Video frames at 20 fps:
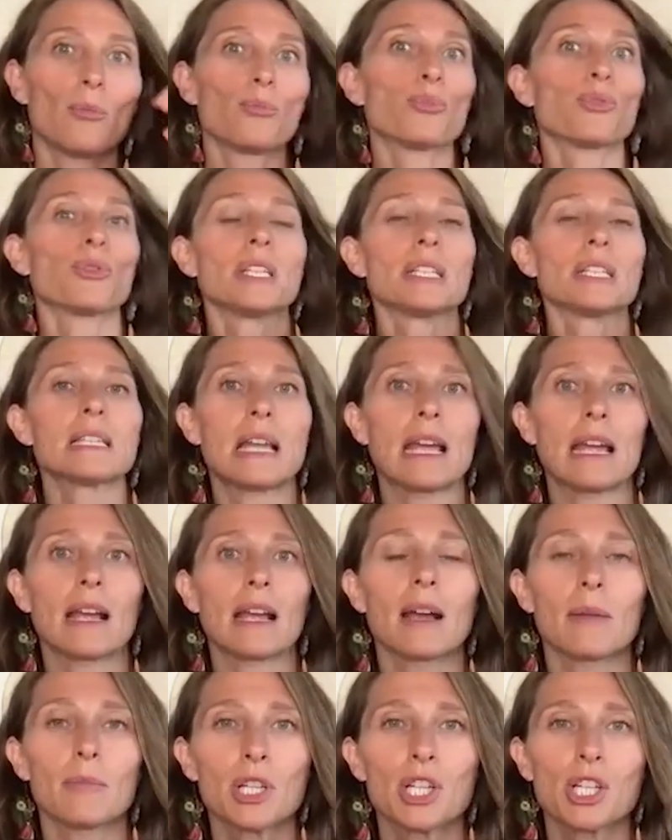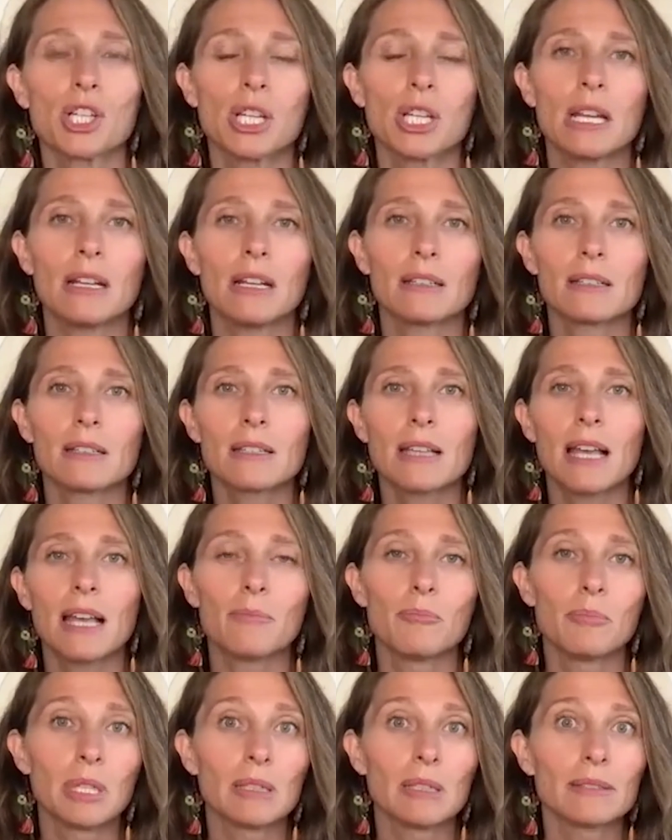printing machines
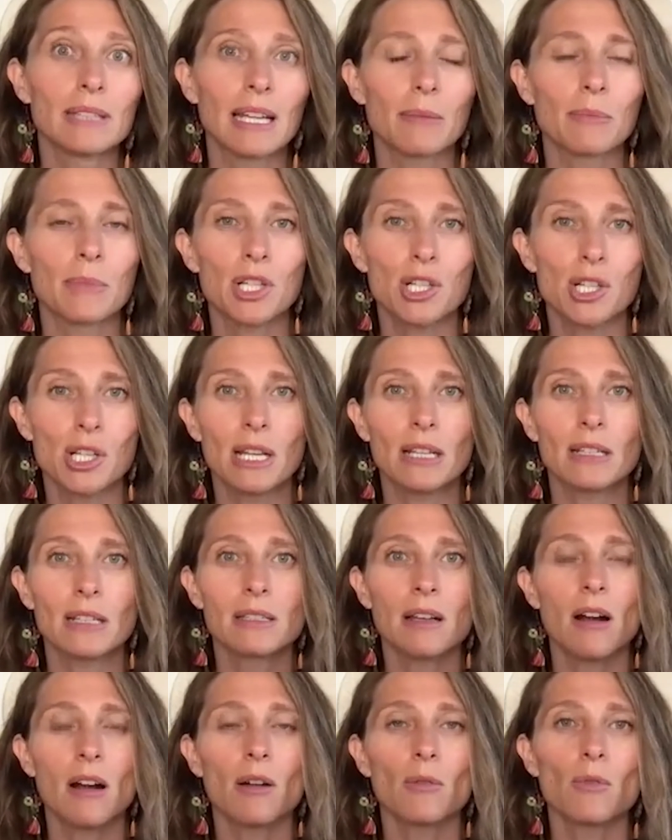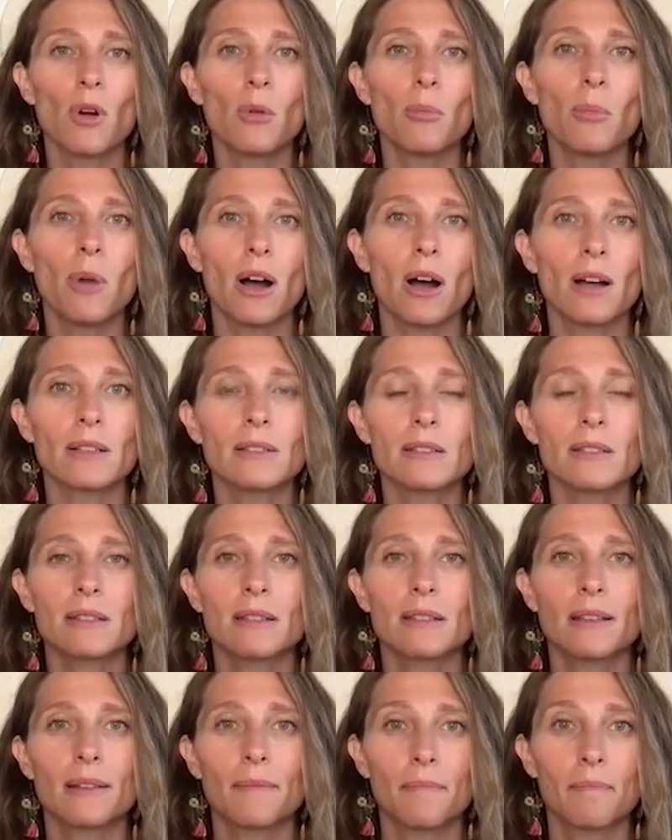and building machines are robots.